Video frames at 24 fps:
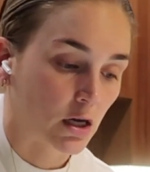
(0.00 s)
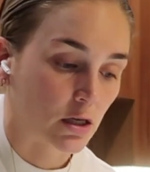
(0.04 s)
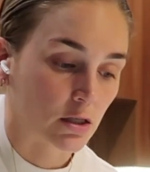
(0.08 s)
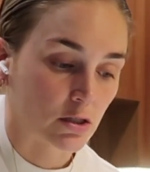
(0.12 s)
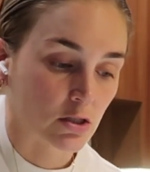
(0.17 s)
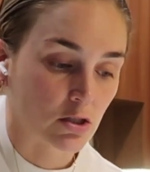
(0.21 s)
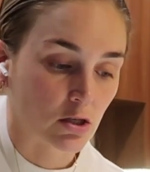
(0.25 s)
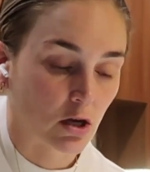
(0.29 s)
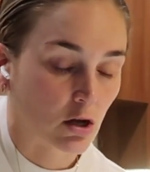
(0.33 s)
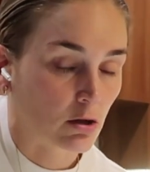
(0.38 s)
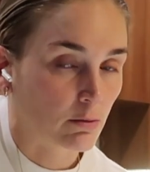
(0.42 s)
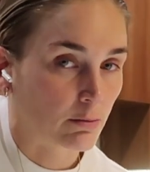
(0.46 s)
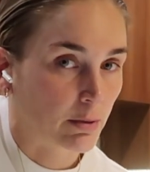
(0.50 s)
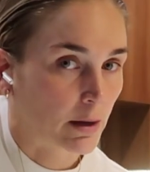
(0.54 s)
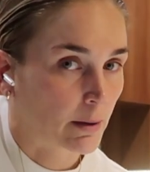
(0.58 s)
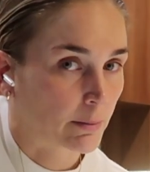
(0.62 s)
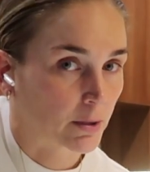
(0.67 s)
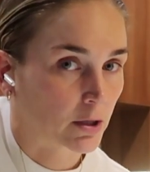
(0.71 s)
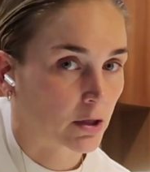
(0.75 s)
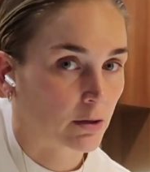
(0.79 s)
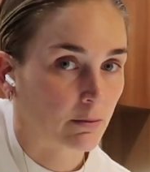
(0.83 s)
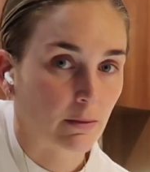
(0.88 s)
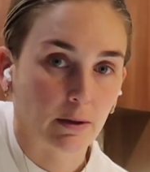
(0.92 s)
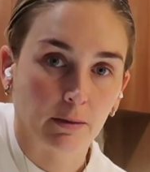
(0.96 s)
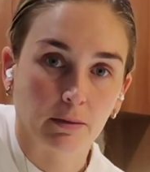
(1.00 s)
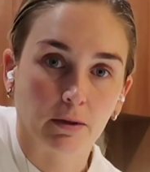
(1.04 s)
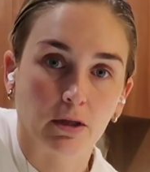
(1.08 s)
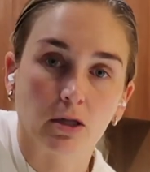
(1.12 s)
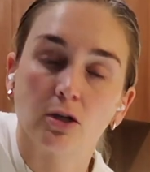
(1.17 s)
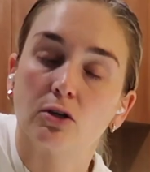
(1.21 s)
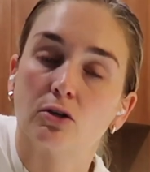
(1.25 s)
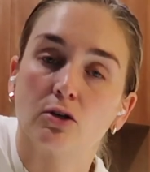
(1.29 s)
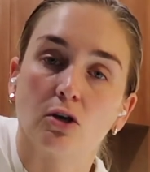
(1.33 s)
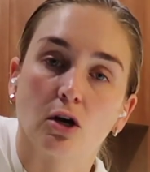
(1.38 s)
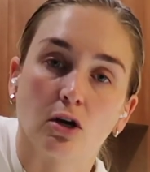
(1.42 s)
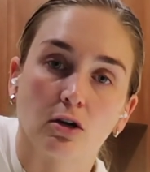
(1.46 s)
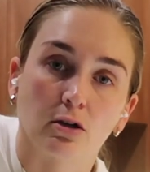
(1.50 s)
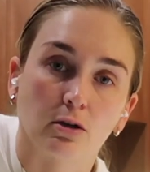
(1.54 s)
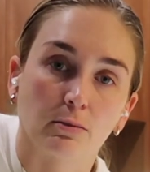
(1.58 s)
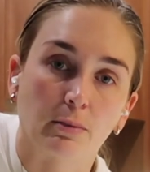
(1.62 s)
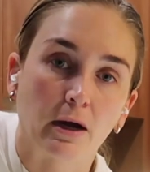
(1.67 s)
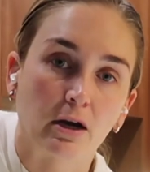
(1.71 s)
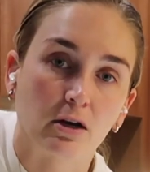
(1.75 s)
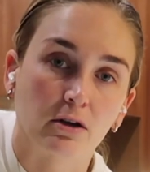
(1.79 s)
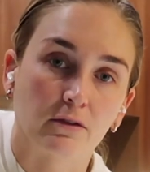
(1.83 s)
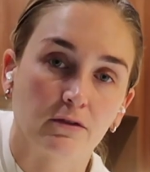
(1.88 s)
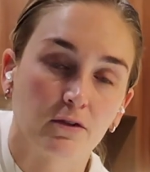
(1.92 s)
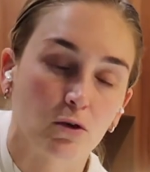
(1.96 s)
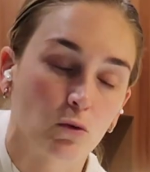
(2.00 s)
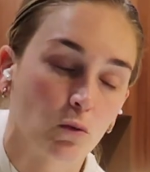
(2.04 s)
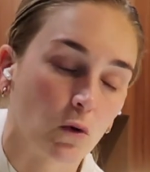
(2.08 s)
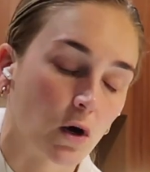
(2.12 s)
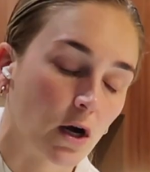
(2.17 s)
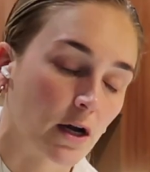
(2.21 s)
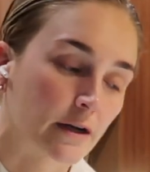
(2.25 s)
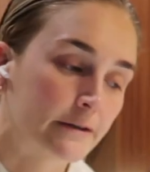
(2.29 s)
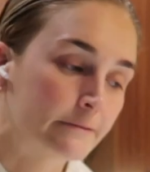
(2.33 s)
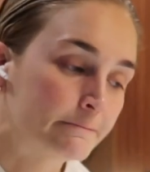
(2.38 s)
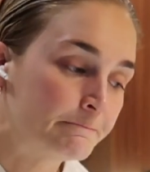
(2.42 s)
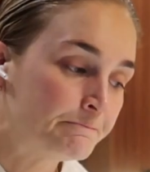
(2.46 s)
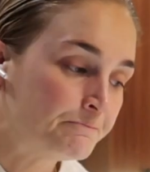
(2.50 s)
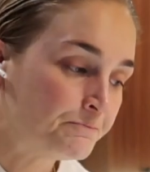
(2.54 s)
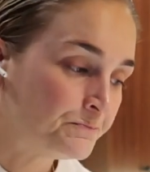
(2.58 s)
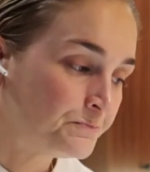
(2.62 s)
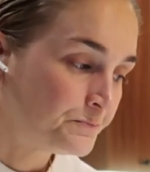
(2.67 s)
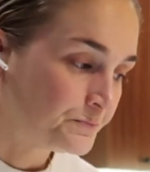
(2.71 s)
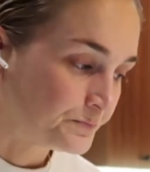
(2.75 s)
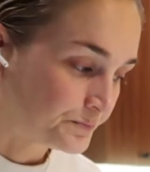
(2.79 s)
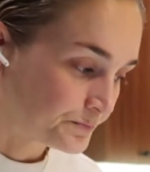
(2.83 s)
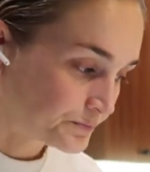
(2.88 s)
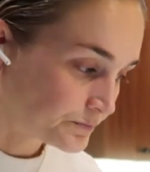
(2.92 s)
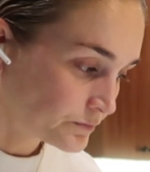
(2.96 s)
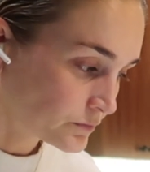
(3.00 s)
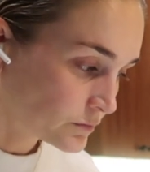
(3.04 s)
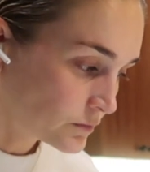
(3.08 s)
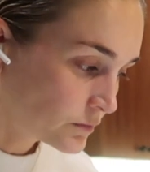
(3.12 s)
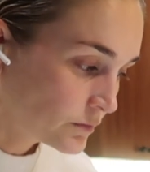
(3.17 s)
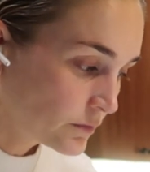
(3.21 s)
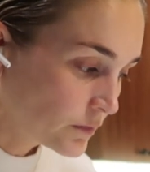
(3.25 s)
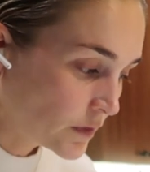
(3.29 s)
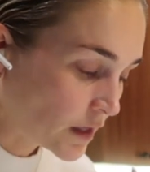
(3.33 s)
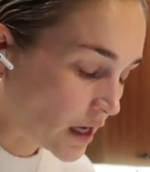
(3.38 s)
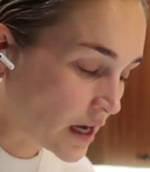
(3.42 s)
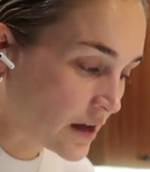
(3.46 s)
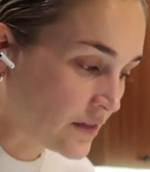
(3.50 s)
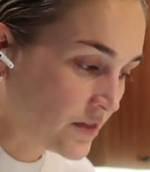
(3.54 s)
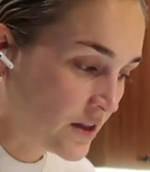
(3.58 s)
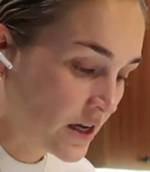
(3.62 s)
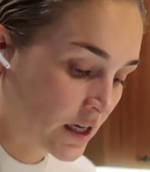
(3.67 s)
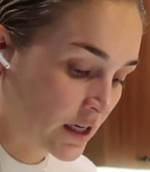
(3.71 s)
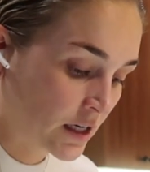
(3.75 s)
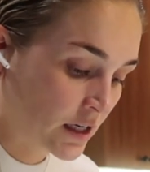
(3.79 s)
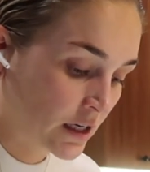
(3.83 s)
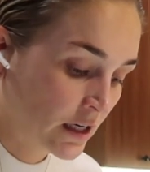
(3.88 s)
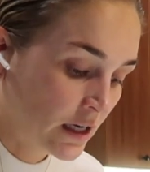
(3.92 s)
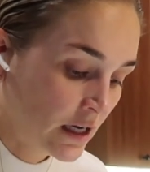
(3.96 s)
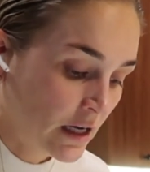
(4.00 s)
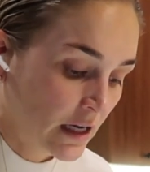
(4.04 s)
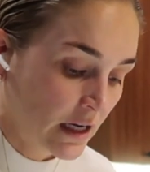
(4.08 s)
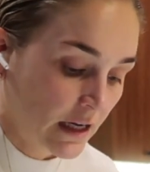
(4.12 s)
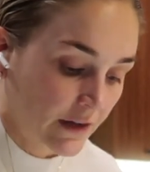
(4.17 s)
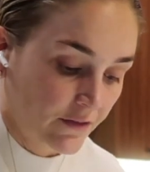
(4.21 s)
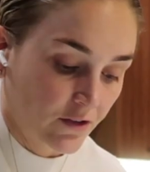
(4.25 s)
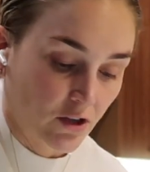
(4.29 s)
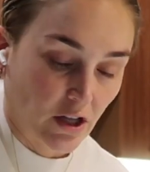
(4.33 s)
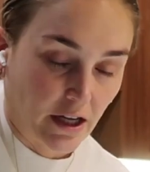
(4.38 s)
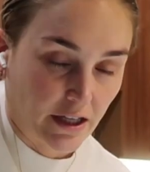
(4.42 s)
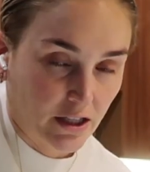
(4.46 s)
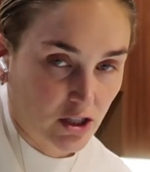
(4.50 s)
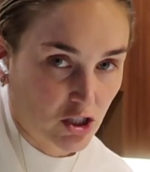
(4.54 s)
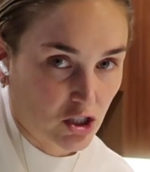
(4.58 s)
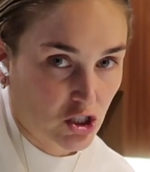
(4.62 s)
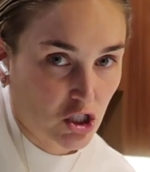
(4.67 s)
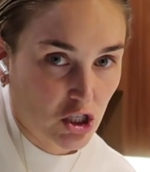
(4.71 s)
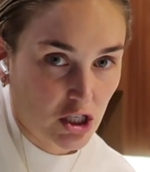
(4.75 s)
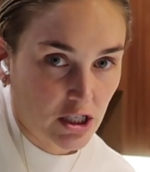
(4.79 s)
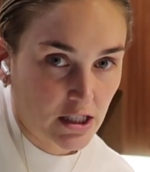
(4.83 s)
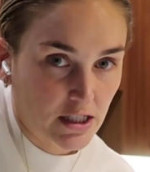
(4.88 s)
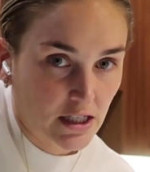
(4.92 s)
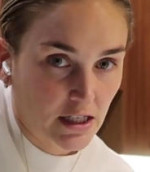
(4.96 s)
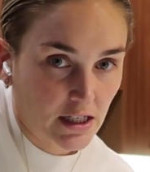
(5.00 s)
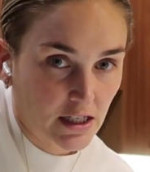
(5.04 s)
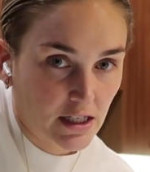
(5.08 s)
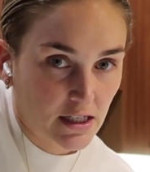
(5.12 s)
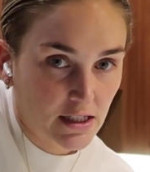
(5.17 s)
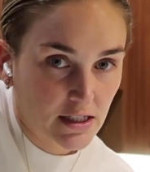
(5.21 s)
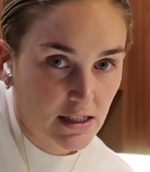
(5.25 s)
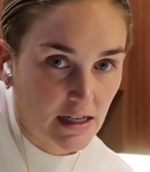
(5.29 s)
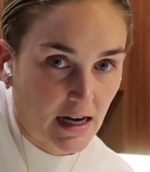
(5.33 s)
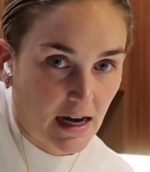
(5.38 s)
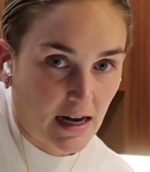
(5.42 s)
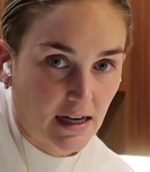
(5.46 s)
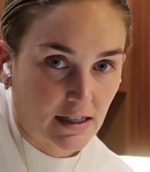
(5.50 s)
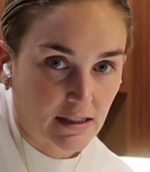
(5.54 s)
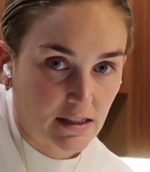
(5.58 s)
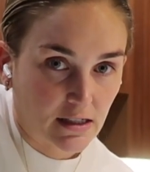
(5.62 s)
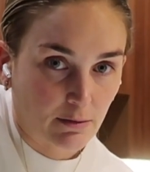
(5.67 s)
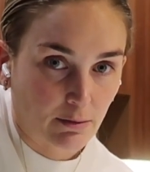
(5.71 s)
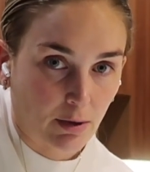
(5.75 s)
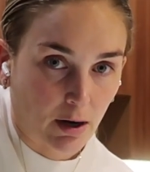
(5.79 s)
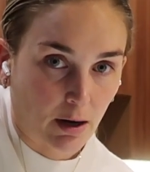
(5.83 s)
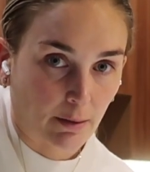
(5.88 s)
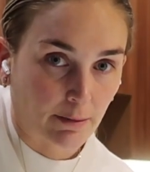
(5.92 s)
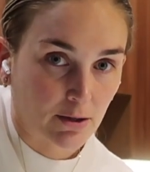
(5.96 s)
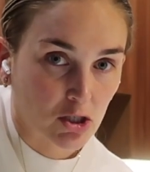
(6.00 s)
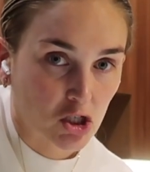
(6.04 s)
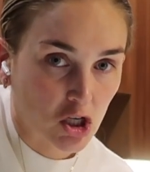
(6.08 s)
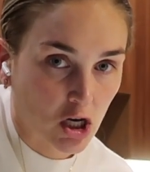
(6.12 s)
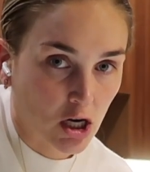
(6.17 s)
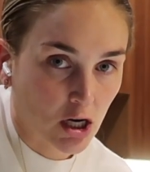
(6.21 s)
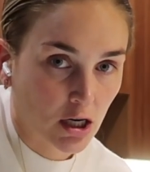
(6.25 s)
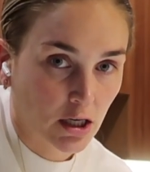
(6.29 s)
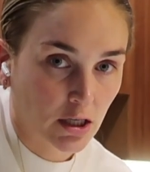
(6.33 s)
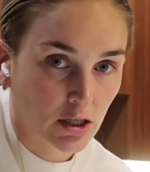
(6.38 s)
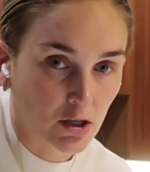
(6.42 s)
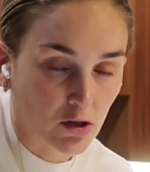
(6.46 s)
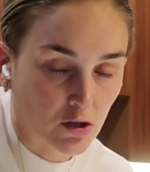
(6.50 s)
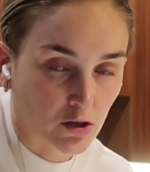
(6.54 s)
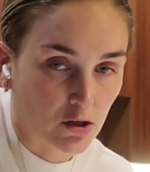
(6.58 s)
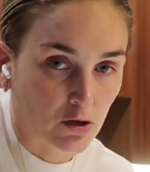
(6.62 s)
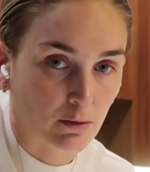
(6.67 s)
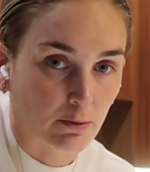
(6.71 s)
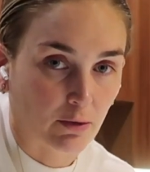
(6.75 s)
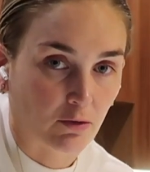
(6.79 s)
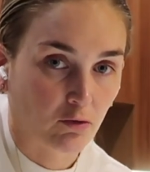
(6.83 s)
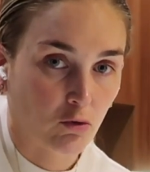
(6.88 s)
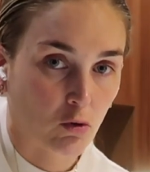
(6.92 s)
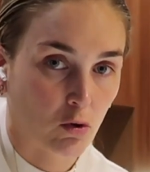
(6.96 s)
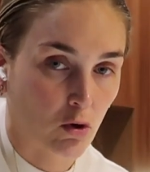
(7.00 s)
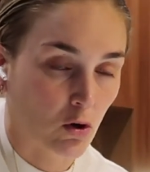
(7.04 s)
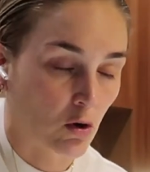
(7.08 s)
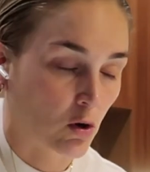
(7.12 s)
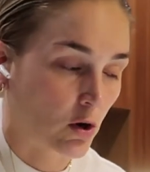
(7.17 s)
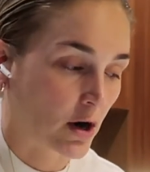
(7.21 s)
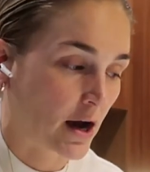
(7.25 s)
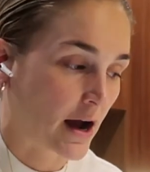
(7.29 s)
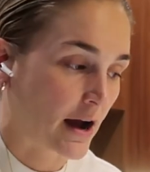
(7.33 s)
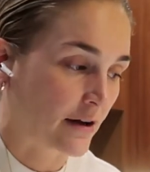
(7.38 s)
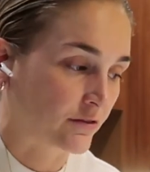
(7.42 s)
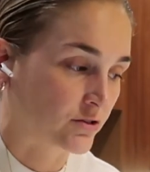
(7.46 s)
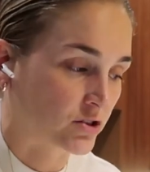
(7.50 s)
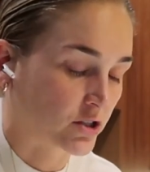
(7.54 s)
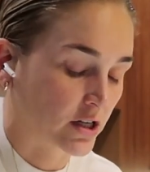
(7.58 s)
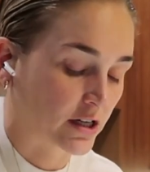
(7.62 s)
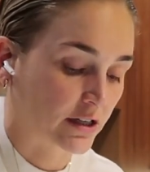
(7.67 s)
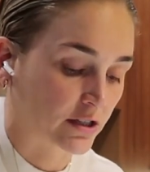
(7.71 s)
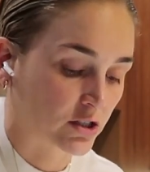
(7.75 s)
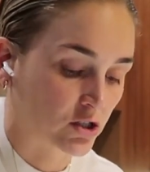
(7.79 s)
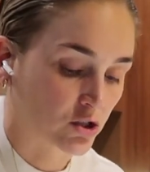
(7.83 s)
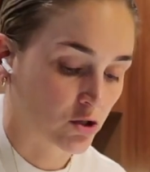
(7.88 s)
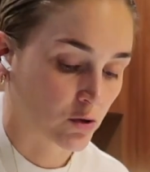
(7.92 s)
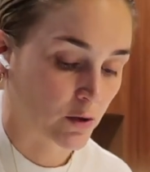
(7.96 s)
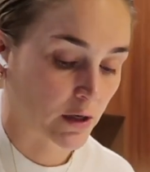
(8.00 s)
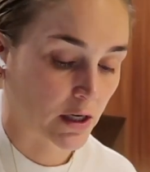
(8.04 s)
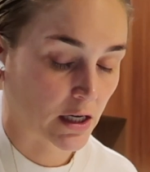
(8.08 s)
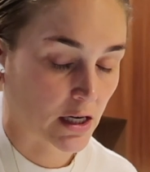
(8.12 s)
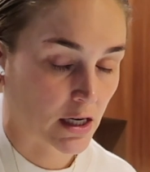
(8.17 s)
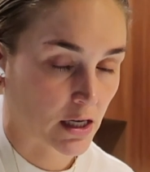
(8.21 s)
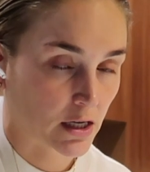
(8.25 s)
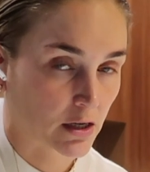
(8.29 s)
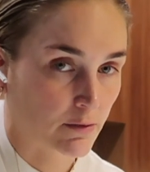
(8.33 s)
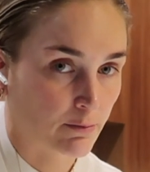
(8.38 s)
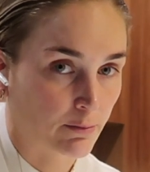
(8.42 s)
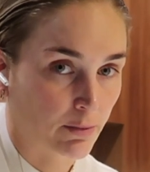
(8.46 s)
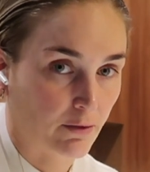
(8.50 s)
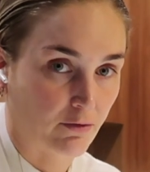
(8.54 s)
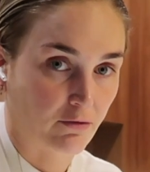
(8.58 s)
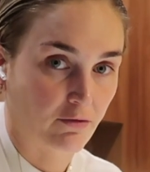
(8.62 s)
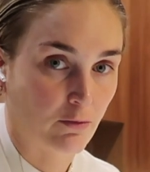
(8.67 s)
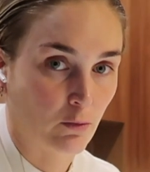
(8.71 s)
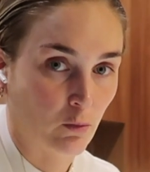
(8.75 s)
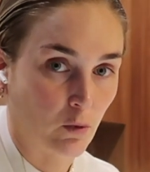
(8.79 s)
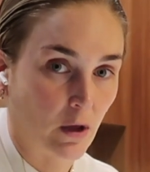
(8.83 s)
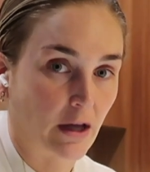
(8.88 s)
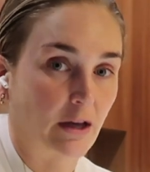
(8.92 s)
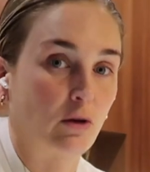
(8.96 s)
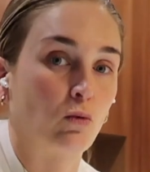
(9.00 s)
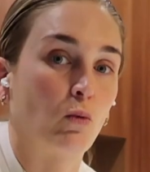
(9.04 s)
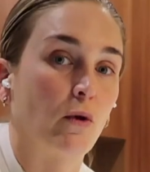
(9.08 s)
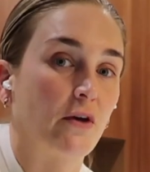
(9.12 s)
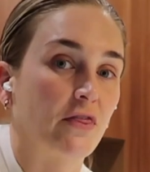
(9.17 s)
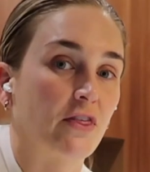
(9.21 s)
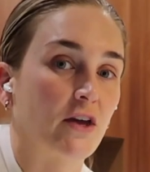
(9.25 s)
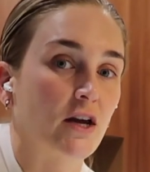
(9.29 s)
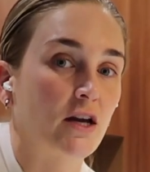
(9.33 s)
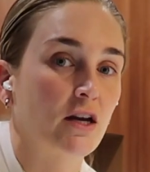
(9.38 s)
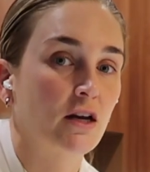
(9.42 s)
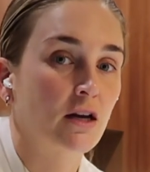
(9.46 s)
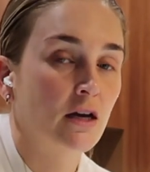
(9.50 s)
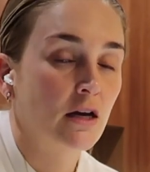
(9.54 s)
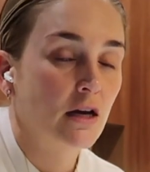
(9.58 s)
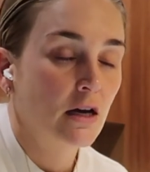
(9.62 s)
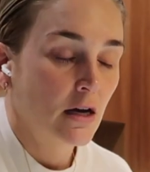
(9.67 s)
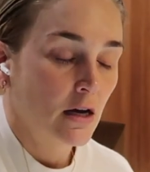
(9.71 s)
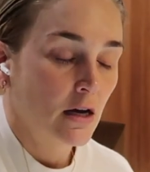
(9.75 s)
salt and pepper, maybe a little garlic powder if you want. And then if you like the cheesiness, add some Parmesan. You can do it before or after. I like to do it like with it.